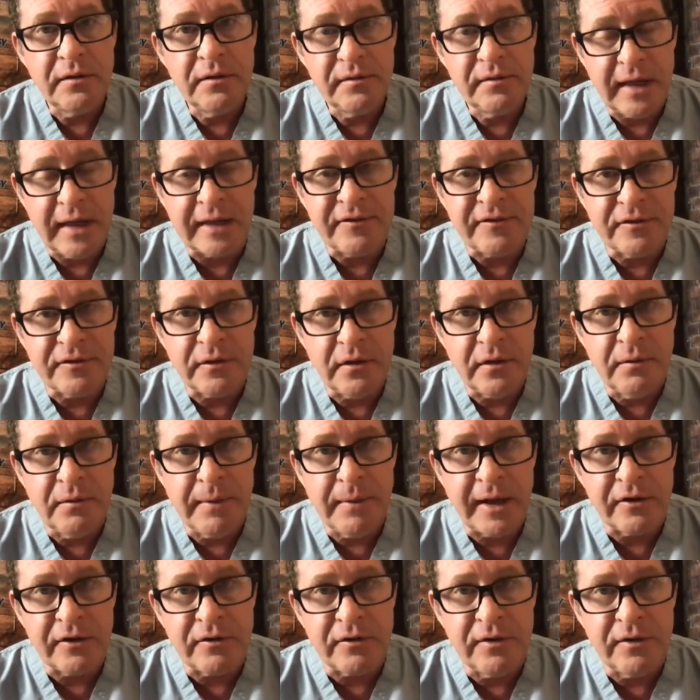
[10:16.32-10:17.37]
That's a
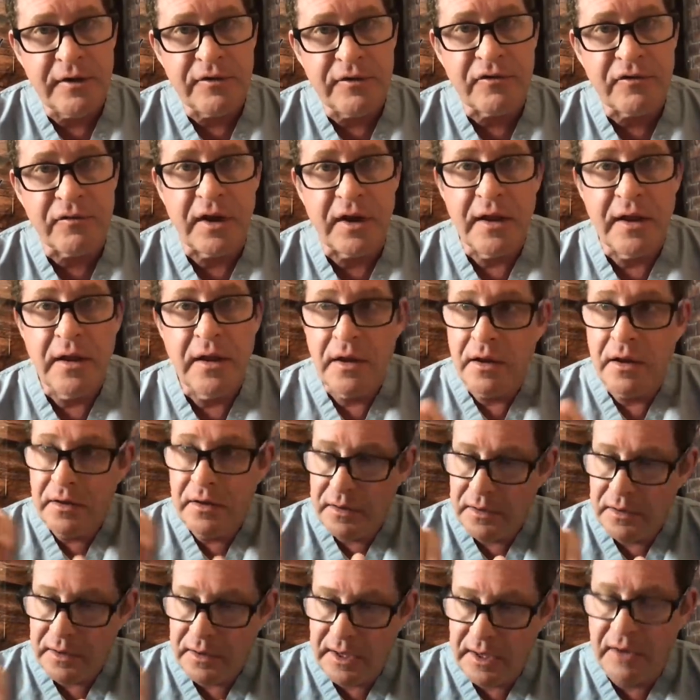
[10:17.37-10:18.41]
medical history.
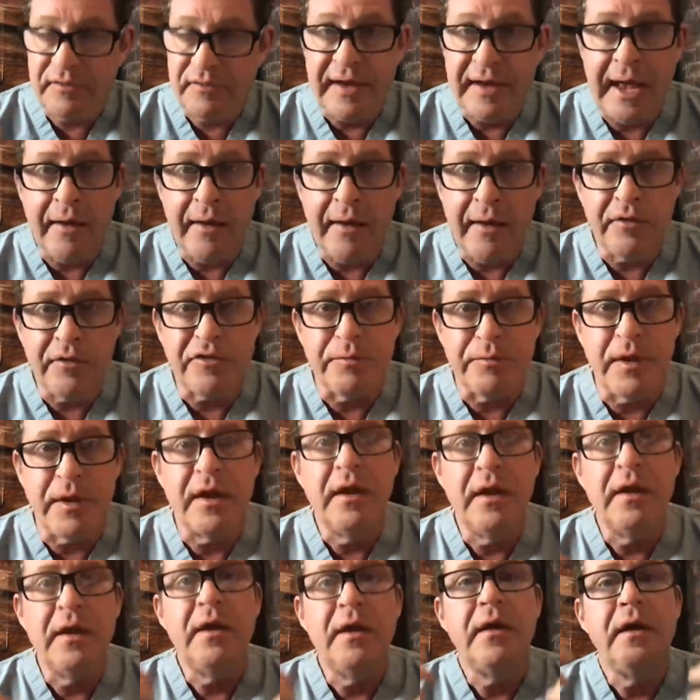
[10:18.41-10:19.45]
He tells
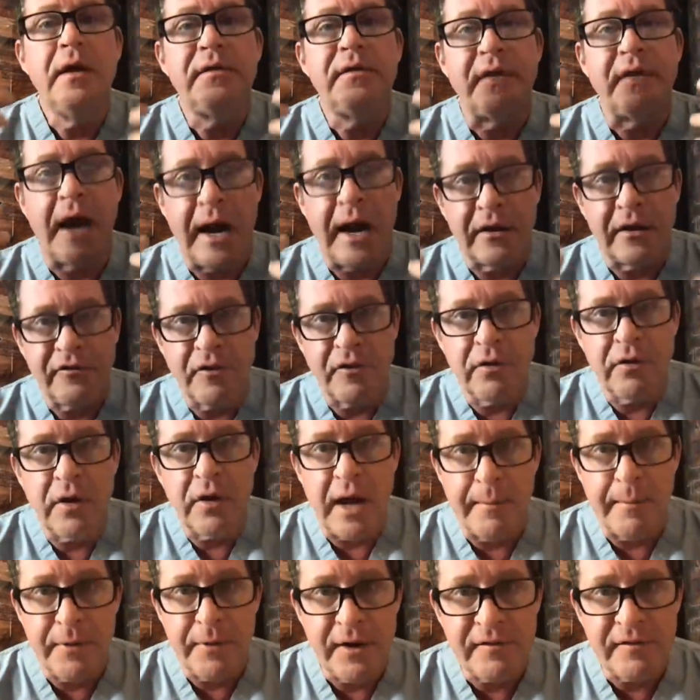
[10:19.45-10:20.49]
me, doctor,
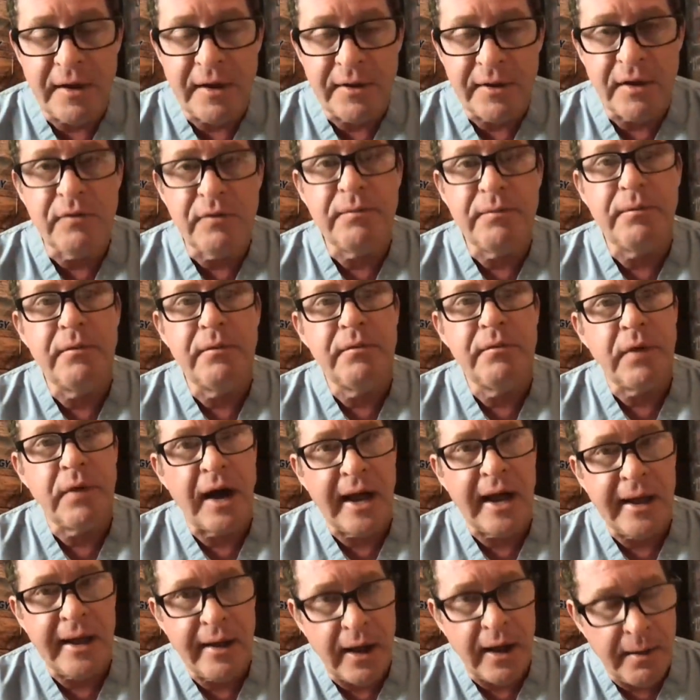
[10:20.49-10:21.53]
I'm going to tell you,
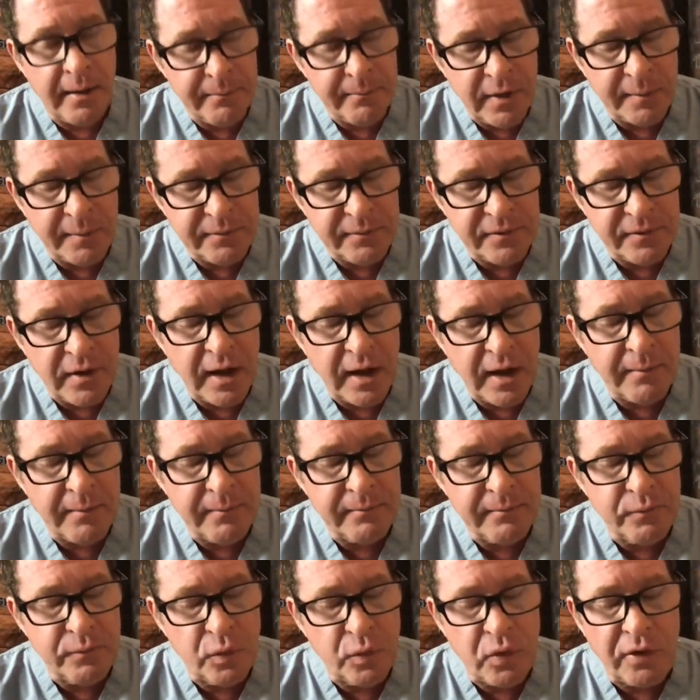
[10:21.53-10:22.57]
I, I'm, I'm,
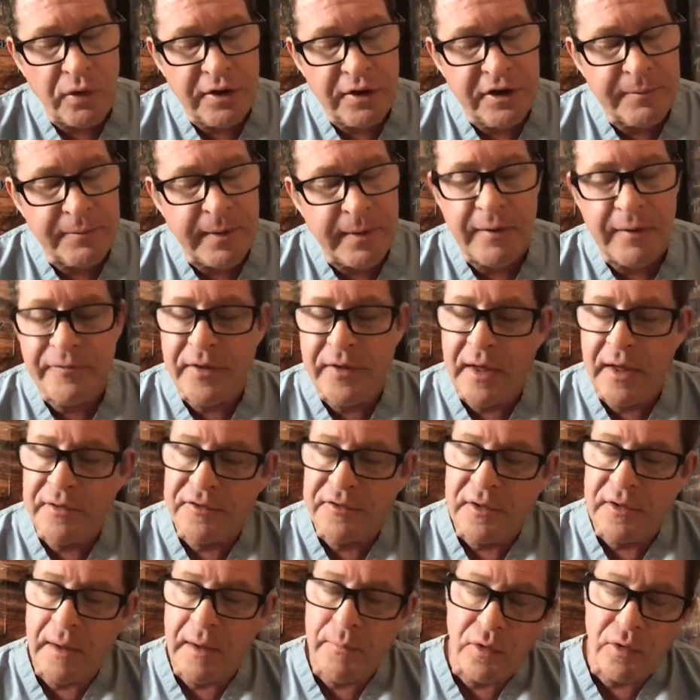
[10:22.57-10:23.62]
I'm worried about this,
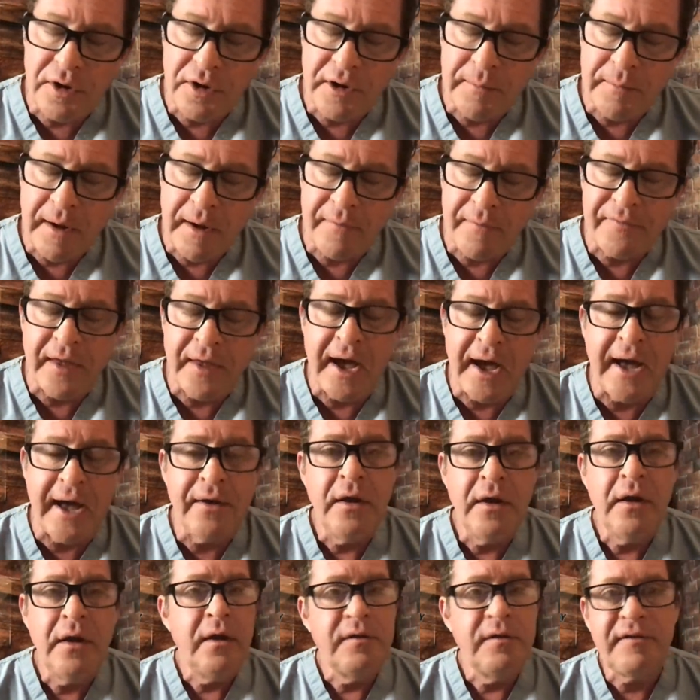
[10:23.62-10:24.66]
I'm worried about
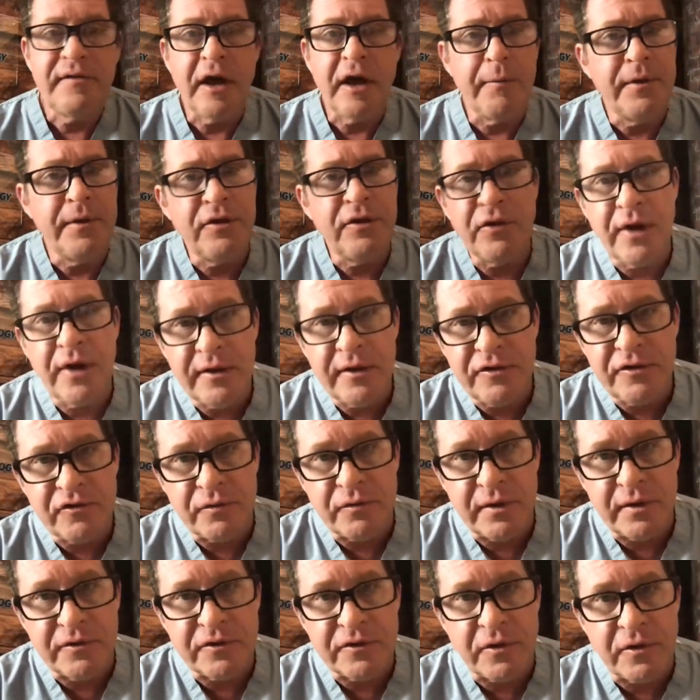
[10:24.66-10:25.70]
that. Tell me your
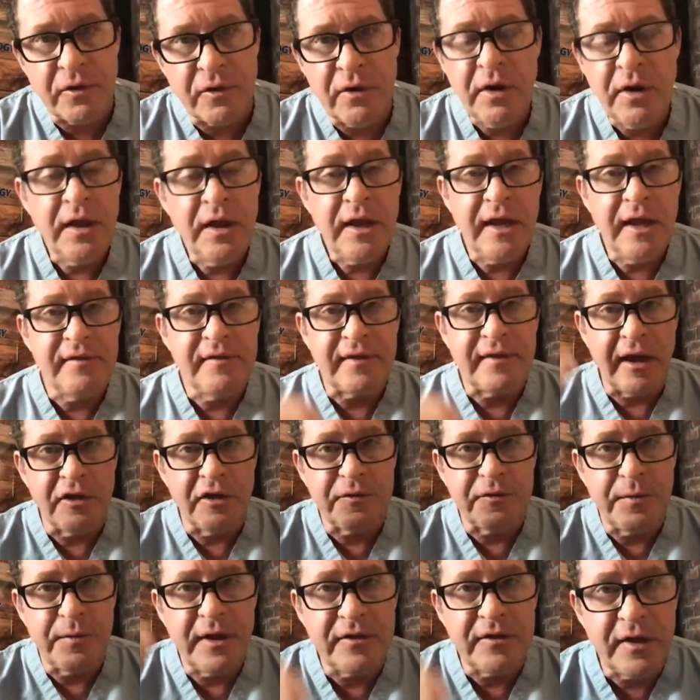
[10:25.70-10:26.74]
history, sir. He tells
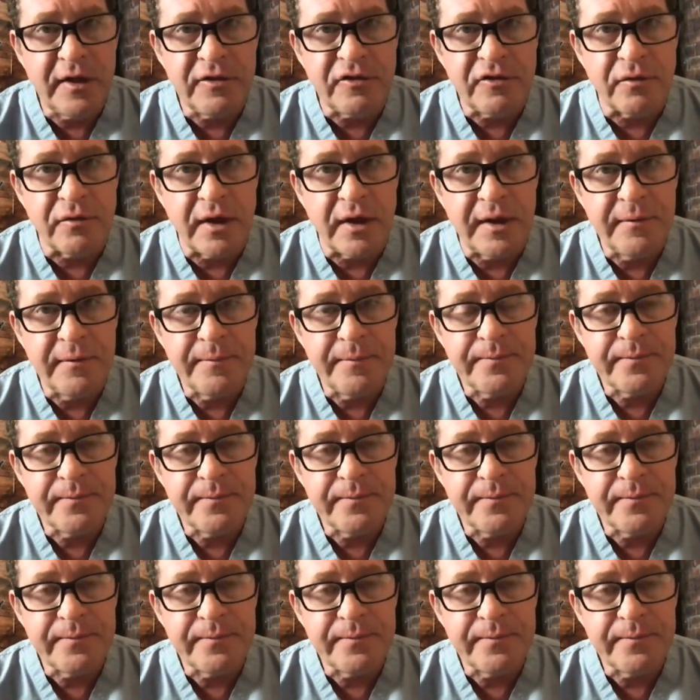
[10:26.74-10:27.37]
me his history.